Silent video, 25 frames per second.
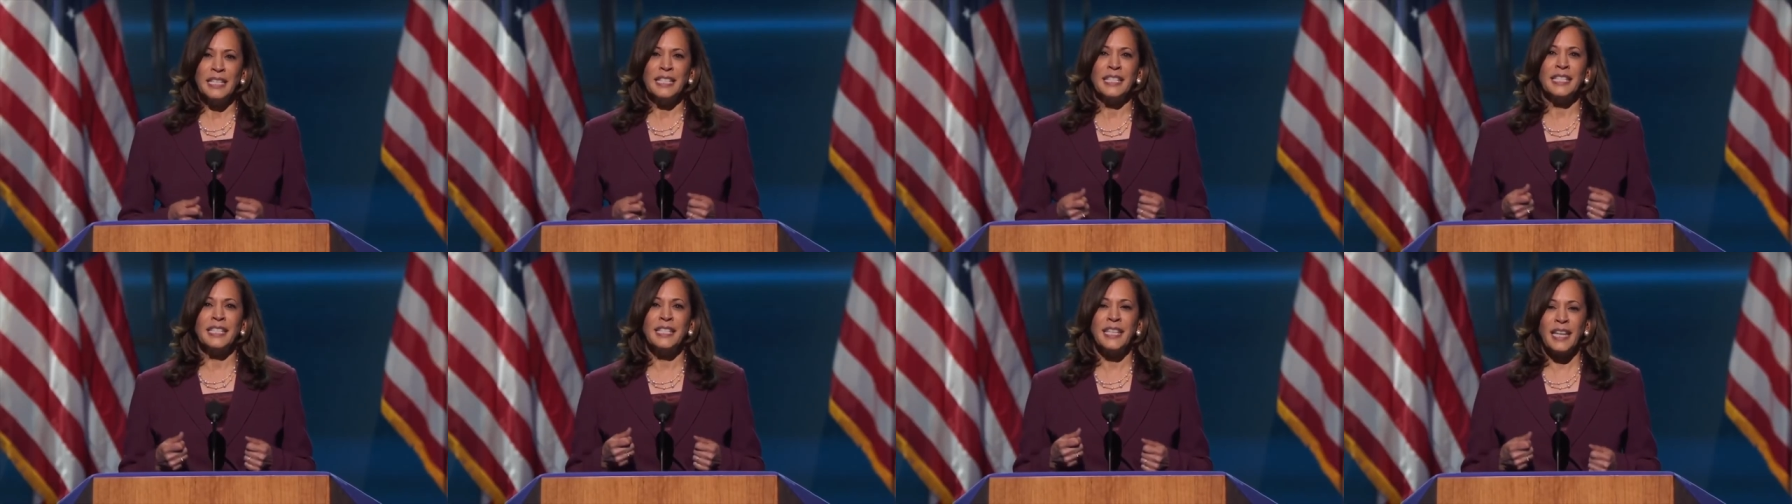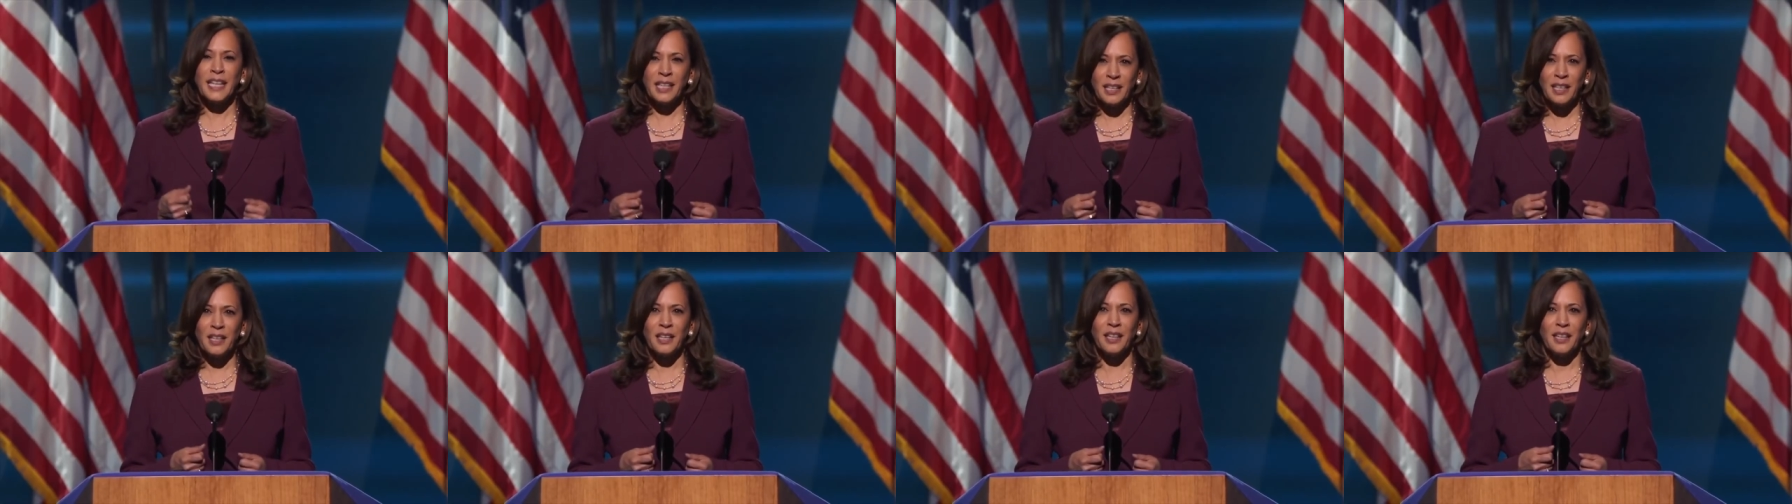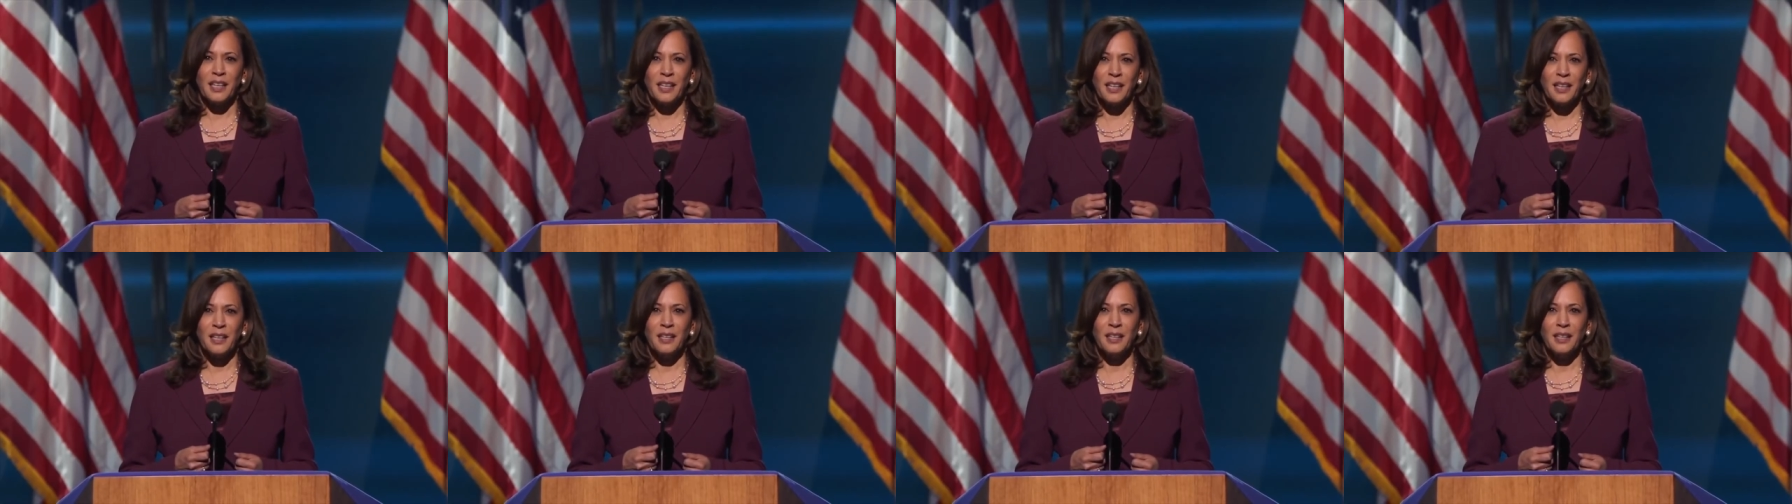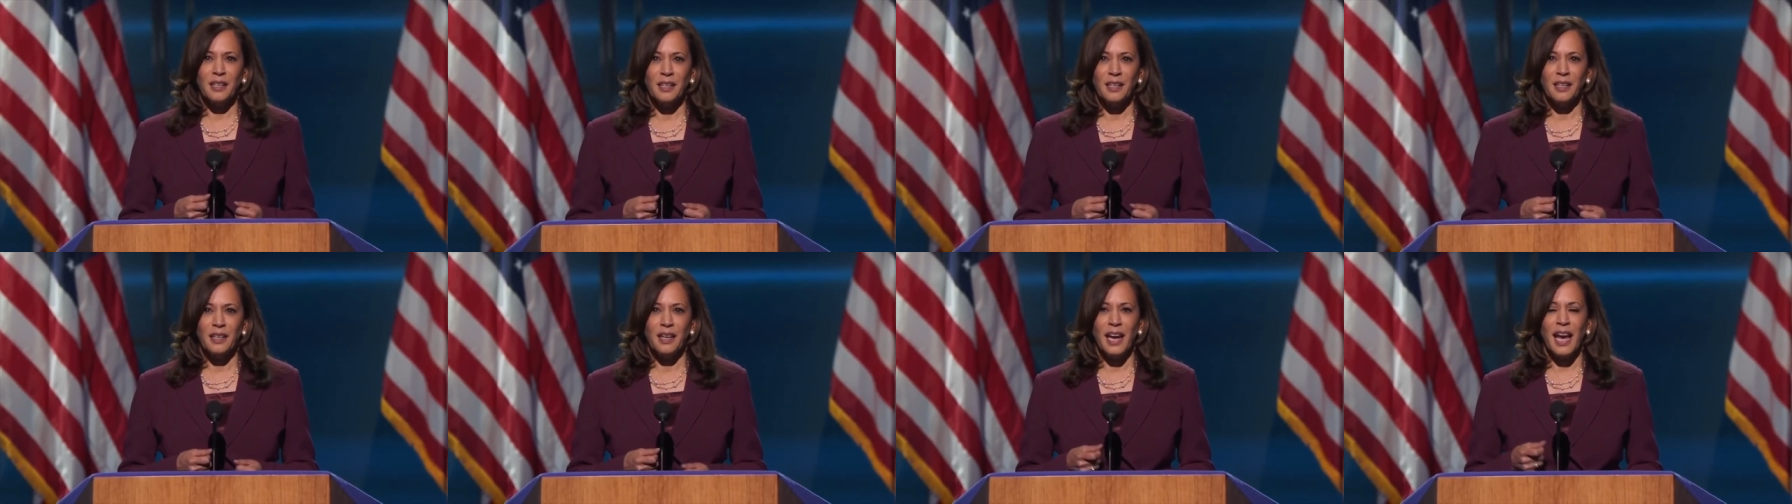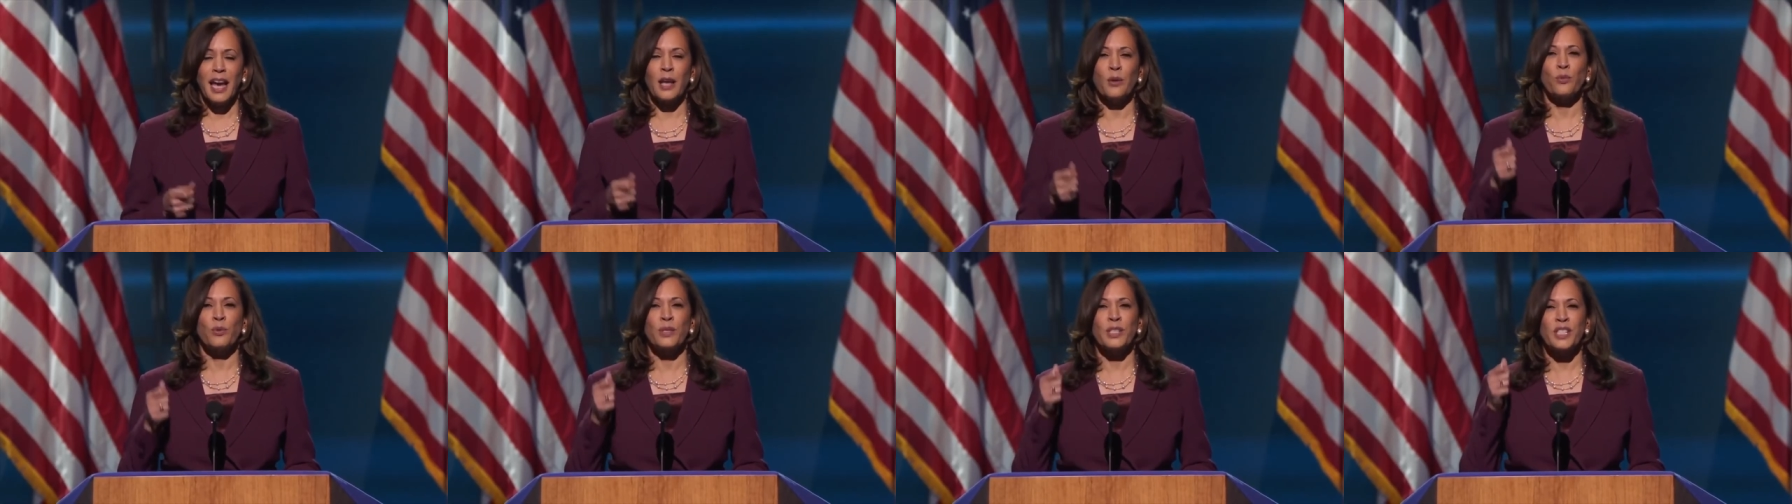dignity,
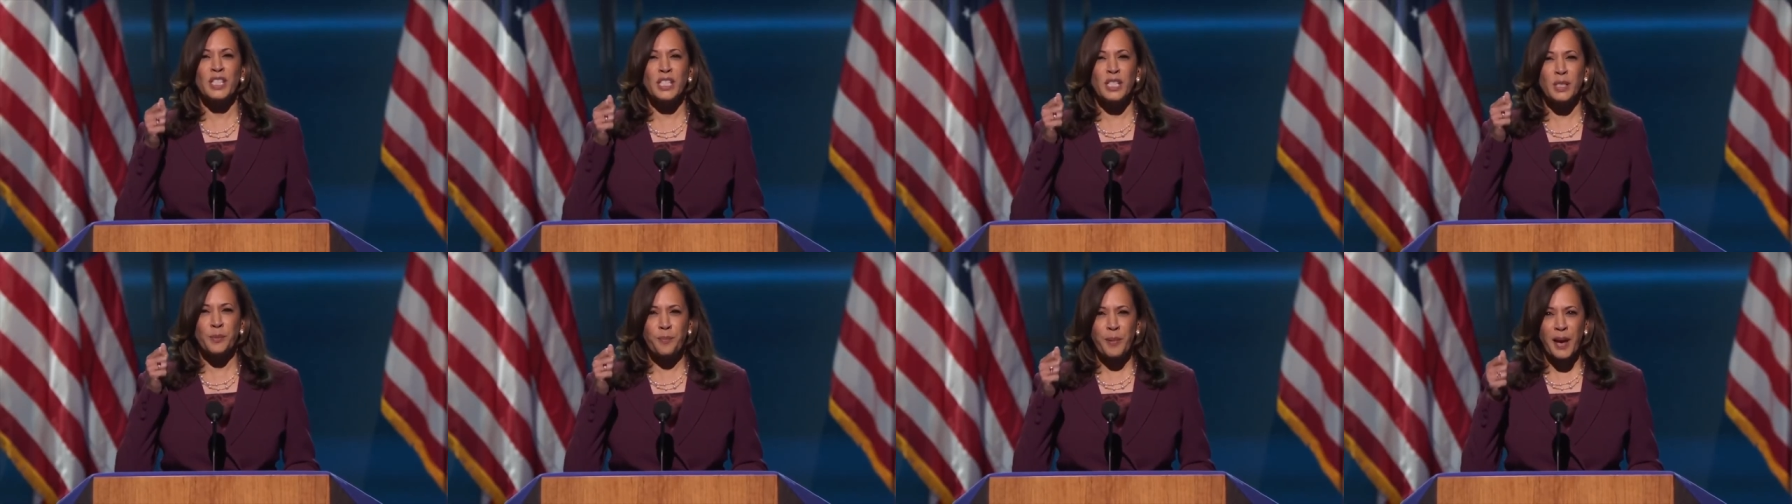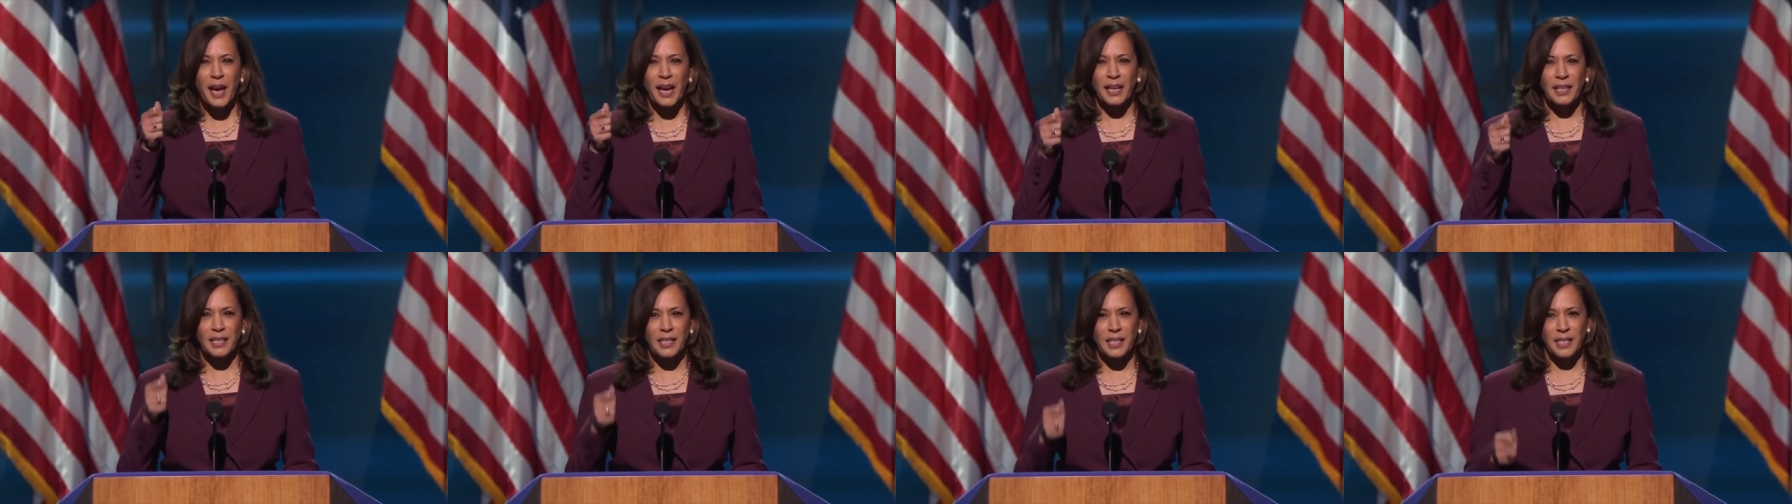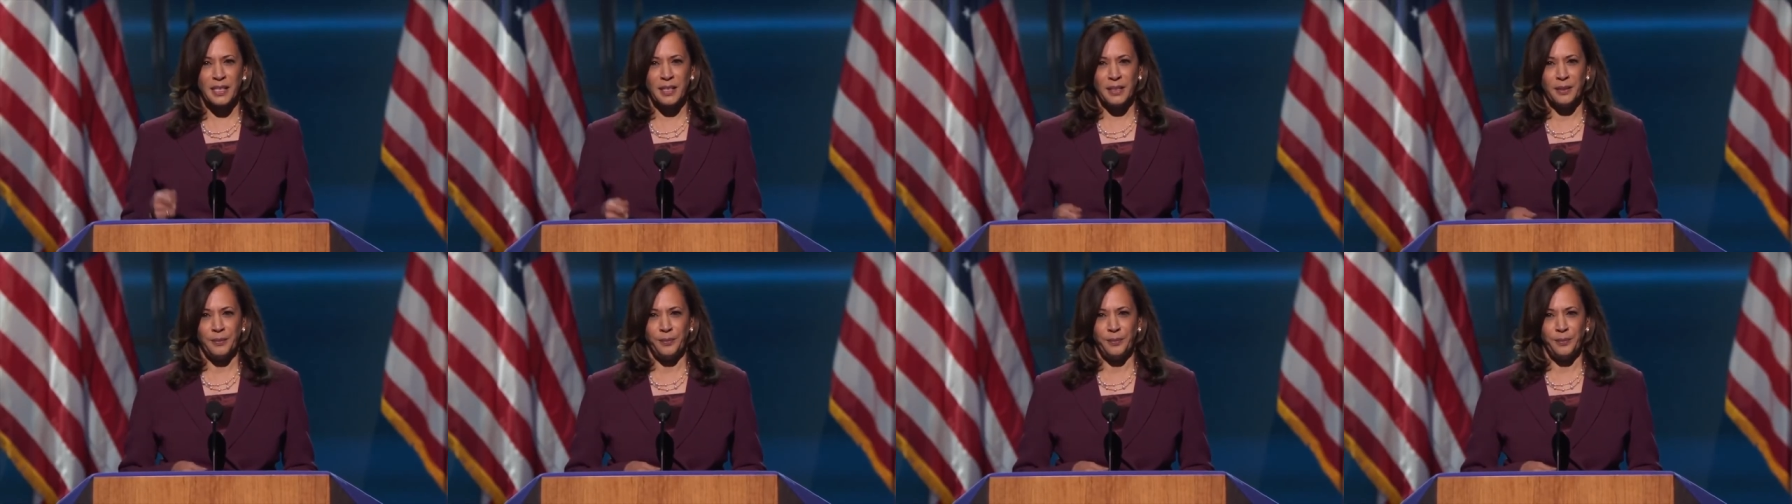and respect.